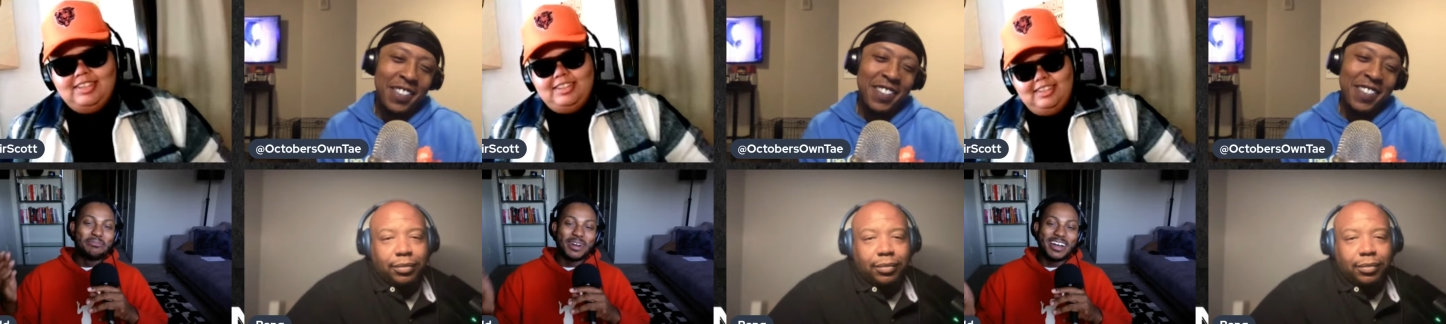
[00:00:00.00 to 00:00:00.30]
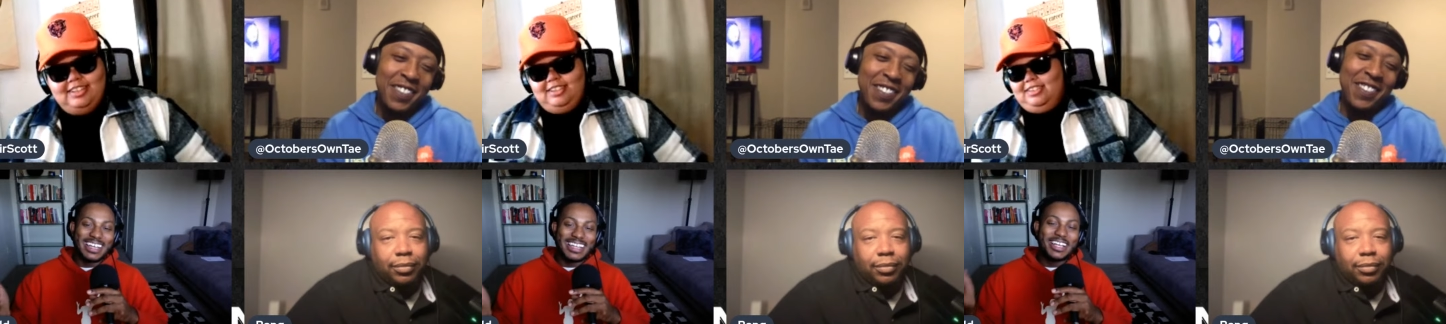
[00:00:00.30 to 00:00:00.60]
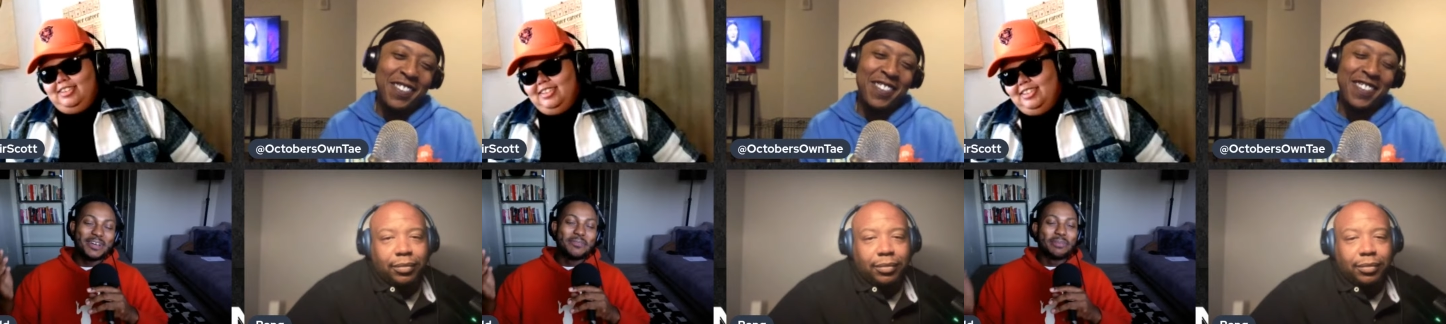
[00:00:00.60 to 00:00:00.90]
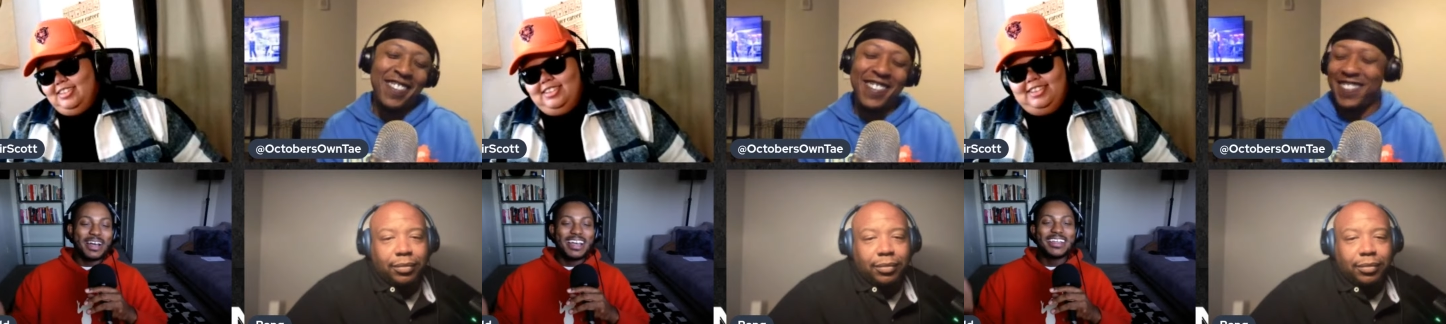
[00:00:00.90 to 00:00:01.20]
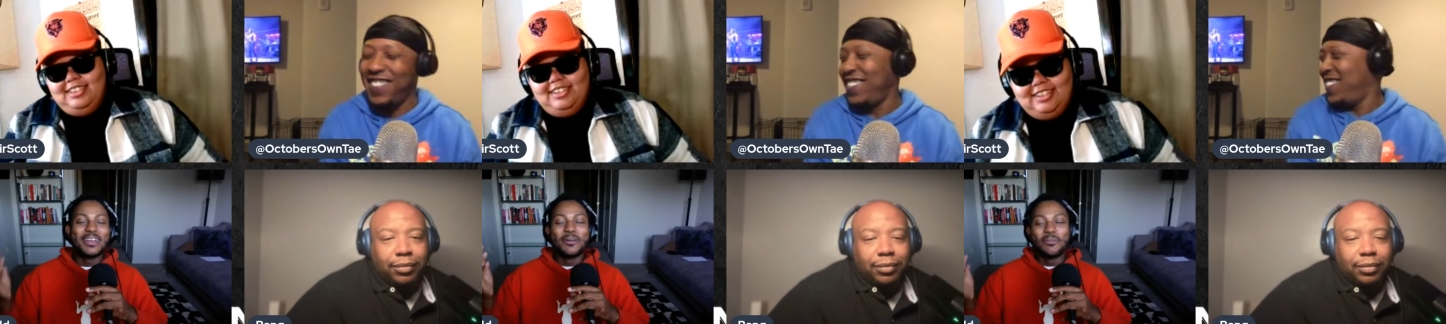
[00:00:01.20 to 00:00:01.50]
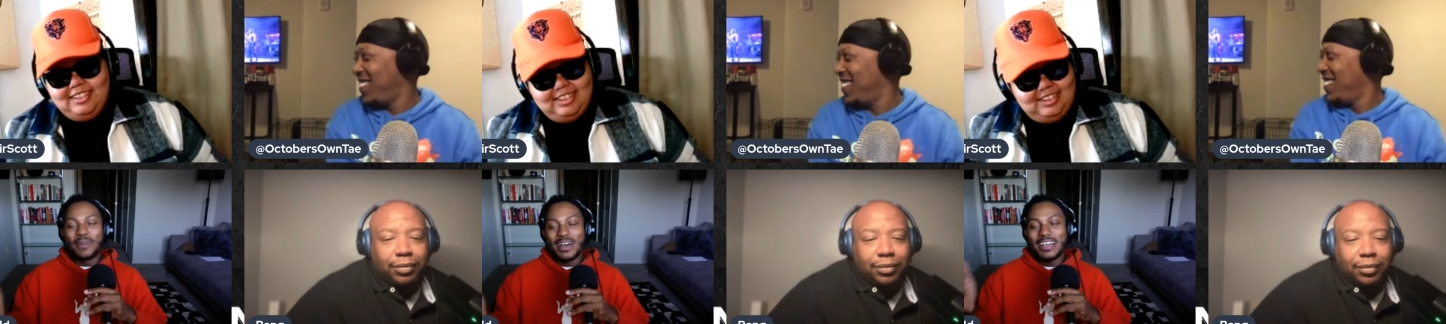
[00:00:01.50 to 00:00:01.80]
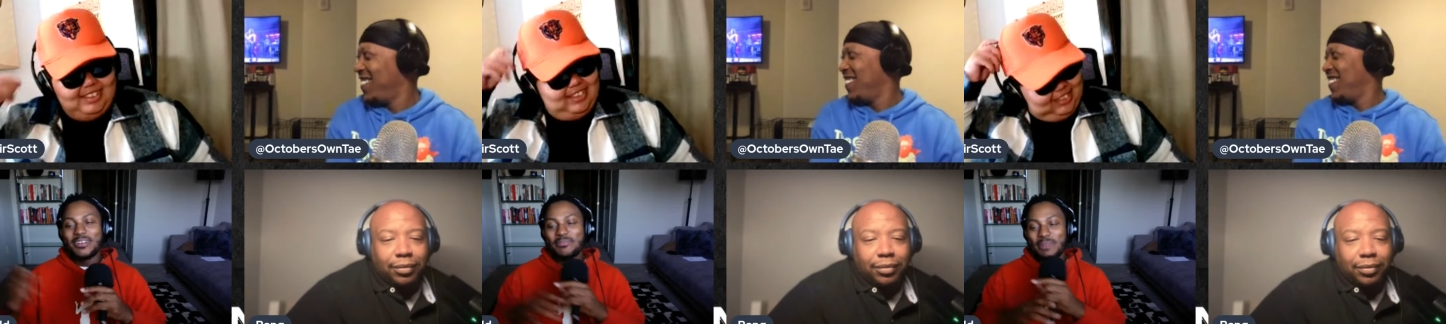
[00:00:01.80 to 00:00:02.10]
Speaker 1: But but but
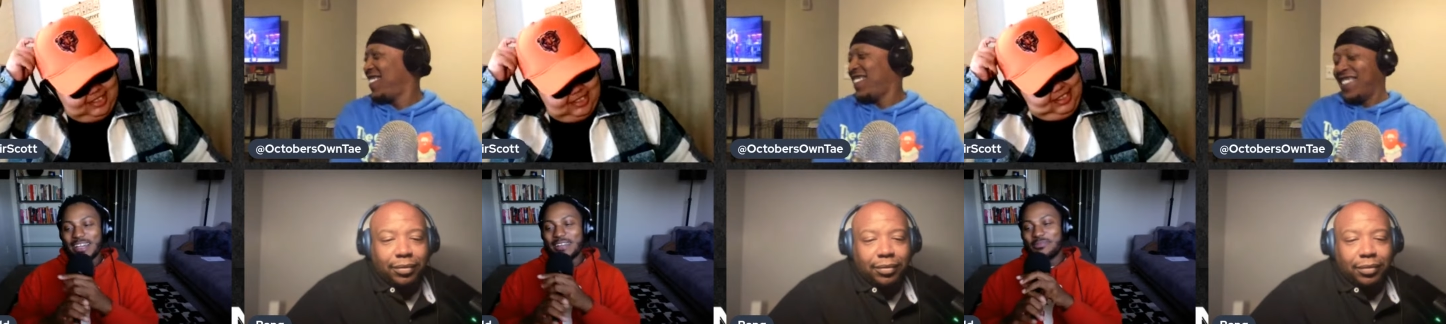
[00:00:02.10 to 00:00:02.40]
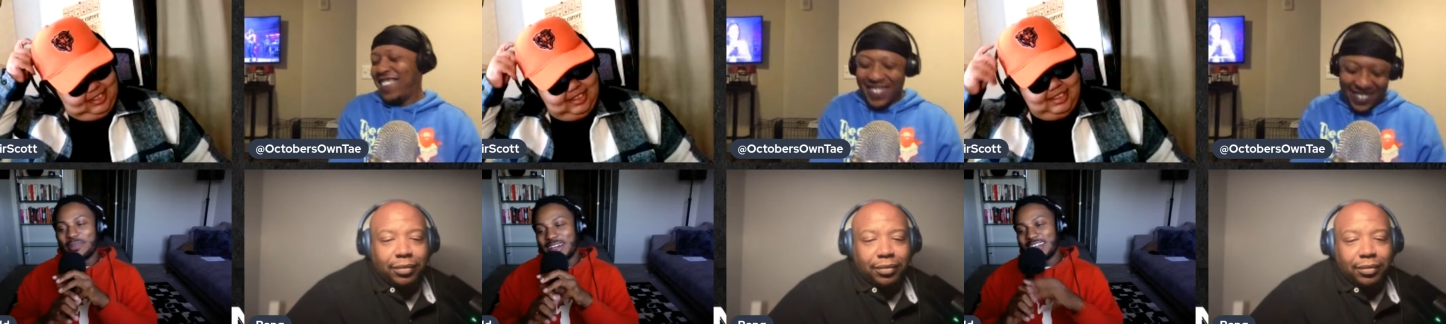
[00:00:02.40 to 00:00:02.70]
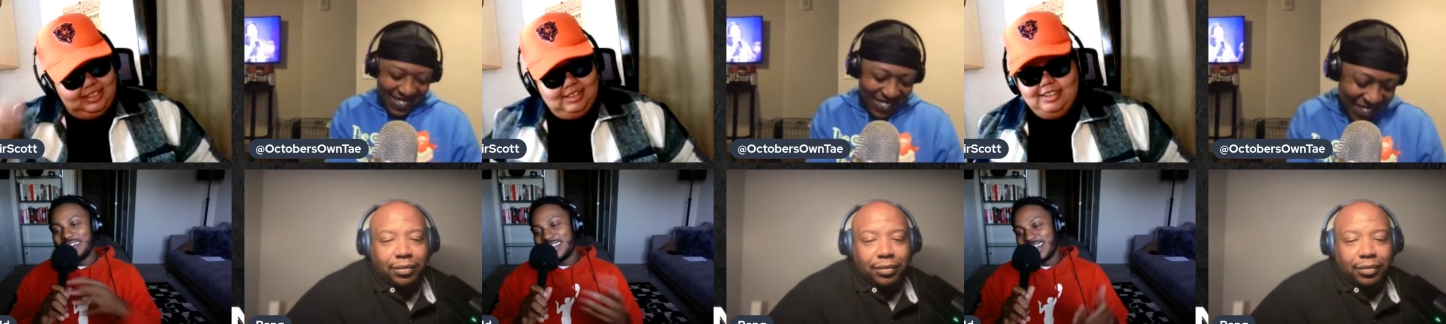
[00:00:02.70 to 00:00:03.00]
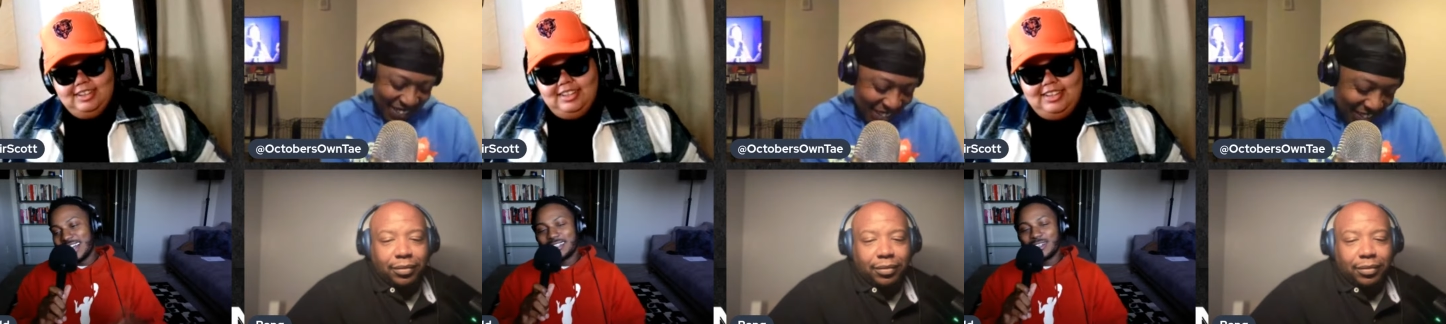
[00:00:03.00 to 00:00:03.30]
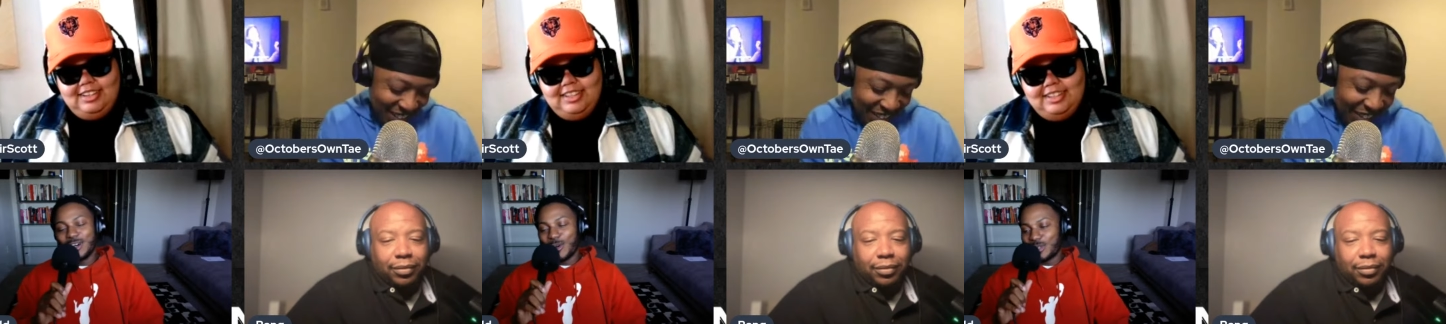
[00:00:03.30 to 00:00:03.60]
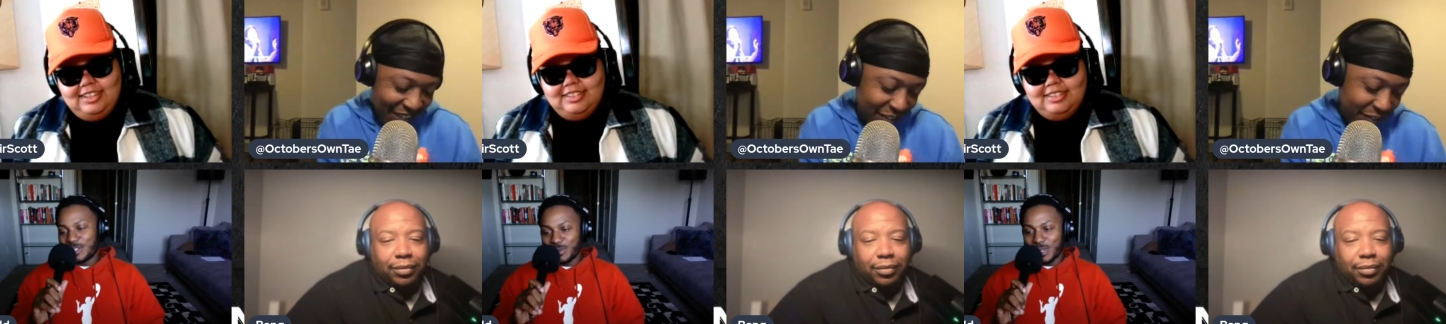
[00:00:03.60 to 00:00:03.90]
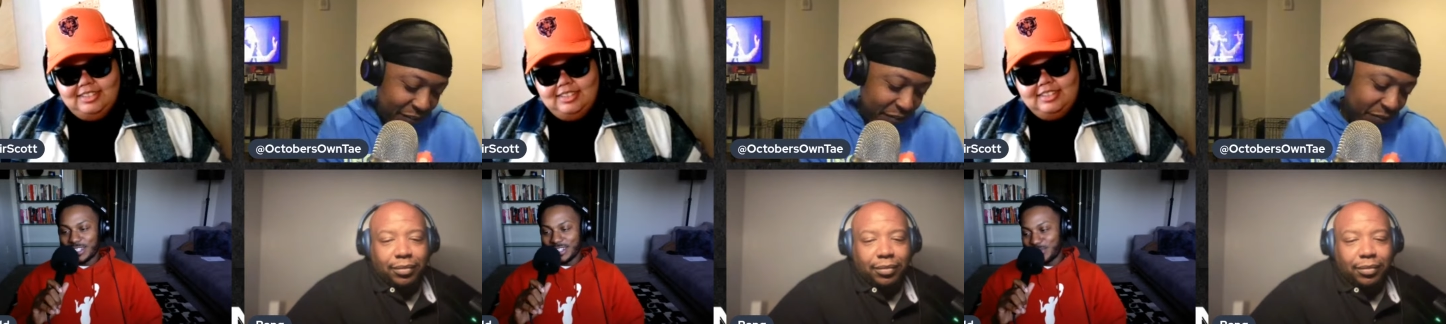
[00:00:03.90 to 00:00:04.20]
but but again, I think the whole situation
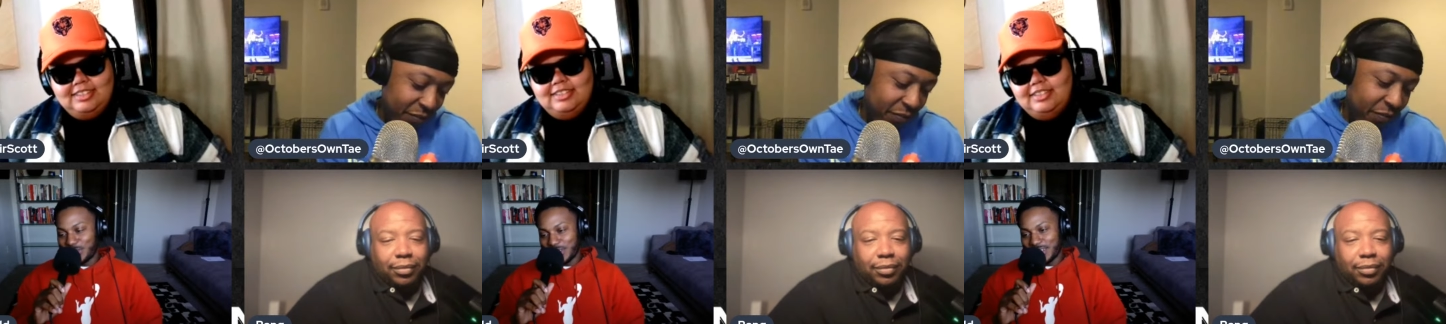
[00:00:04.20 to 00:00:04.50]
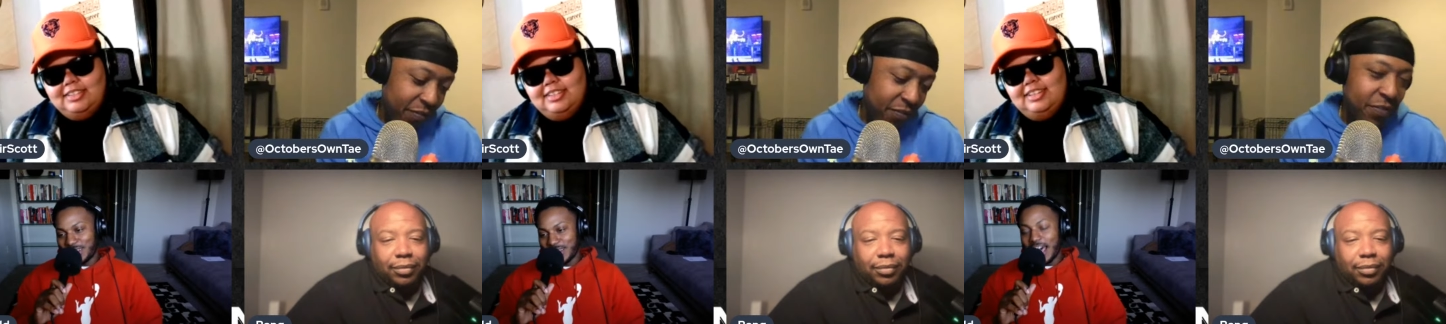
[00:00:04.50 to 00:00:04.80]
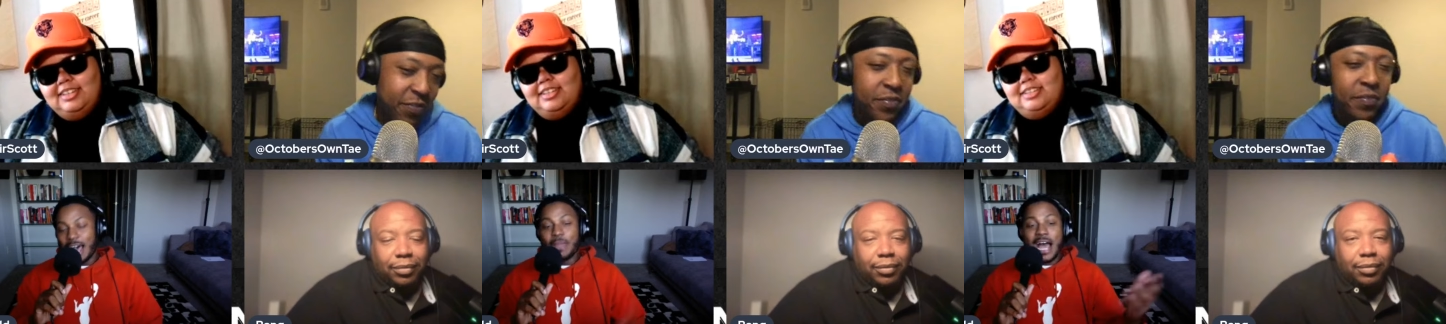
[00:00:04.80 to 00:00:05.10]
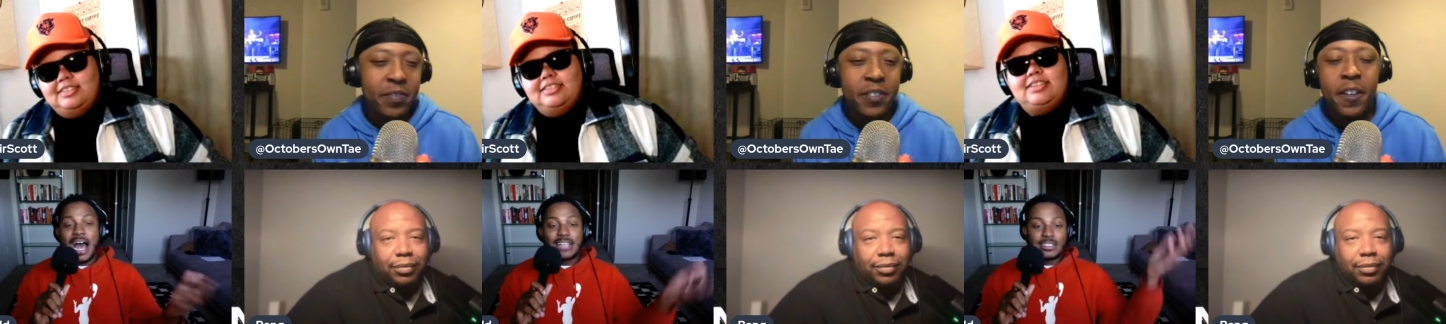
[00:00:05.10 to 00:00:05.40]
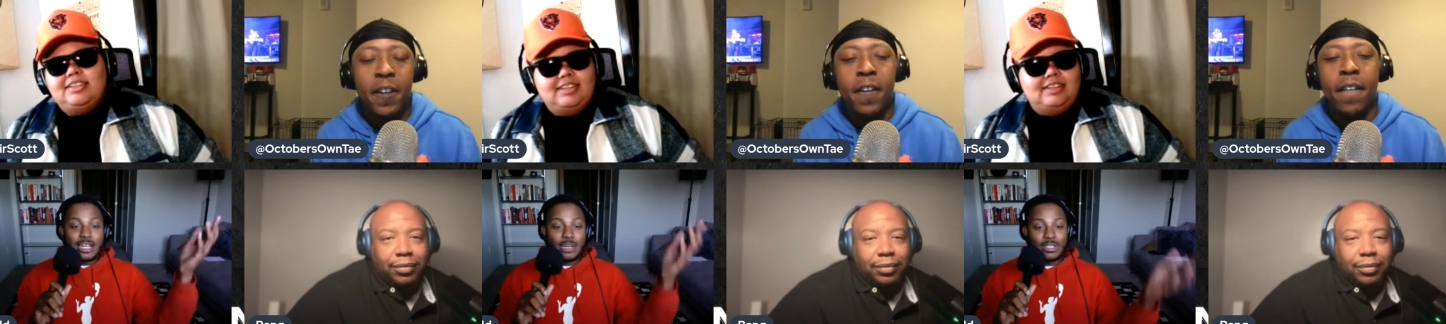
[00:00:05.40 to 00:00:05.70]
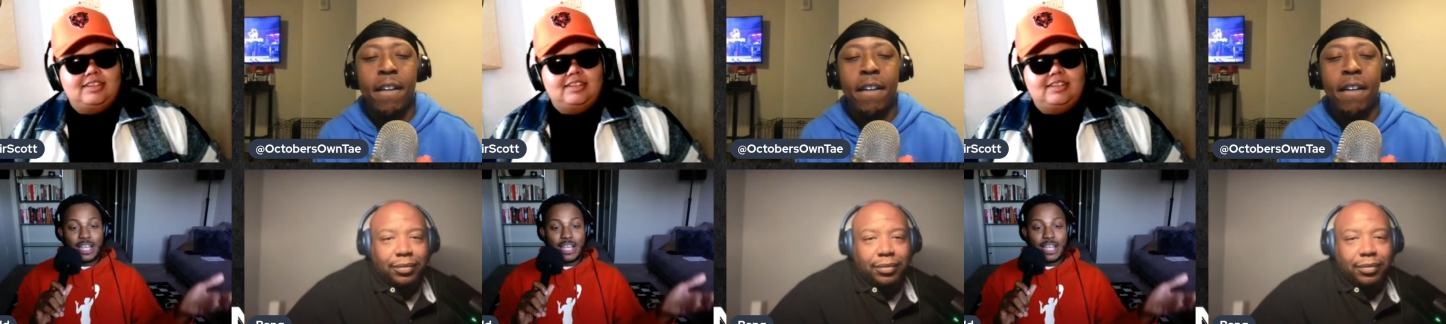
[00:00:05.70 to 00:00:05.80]
was just. I mean, I just thought it was like